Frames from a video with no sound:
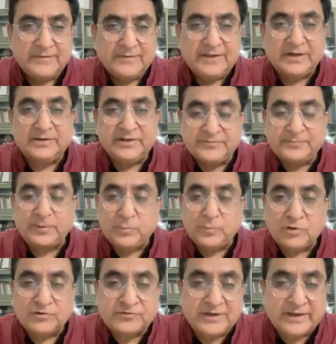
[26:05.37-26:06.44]
They are
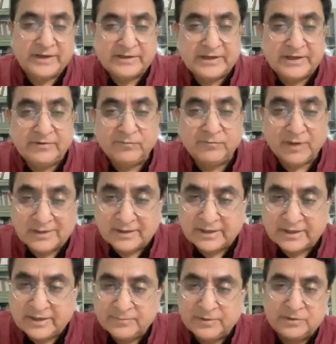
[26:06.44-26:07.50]
disproportionately
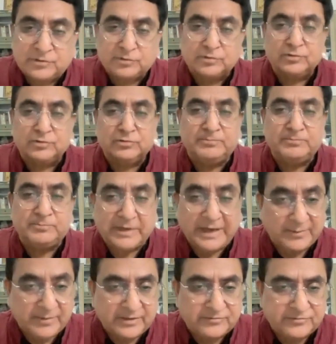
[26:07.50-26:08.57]
vulnerable to
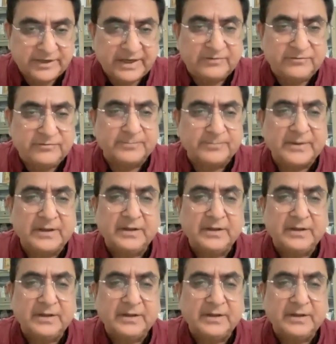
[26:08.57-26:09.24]
climate change.